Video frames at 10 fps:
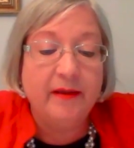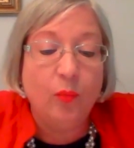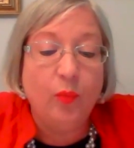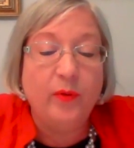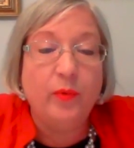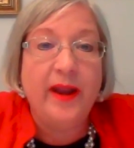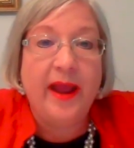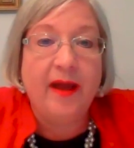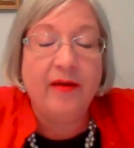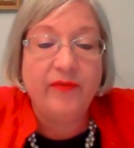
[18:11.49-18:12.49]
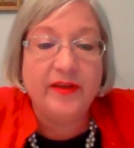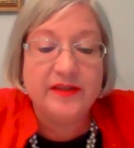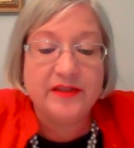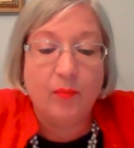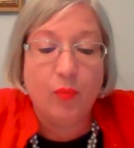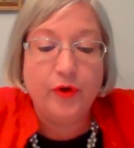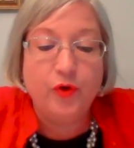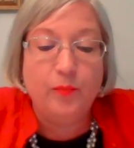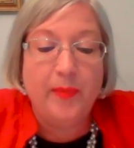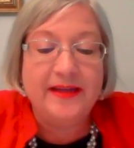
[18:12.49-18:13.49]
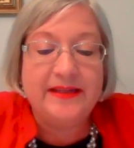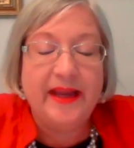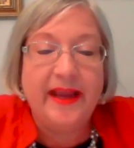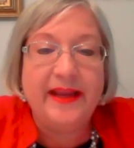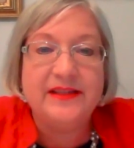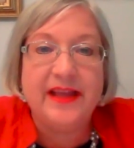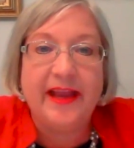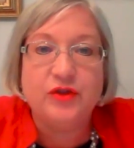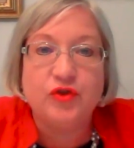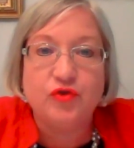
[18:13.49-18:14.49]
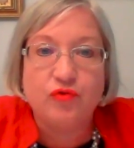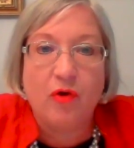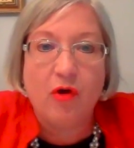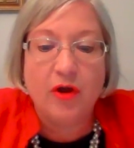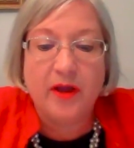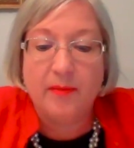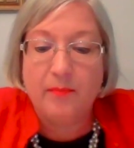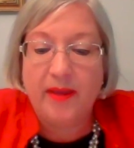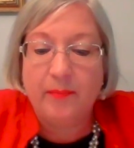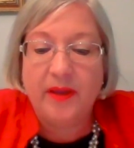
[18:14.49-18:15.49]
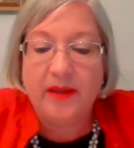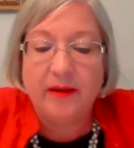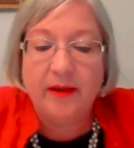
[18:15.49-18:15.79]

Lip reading: we would have is someone who maintains a strong commitment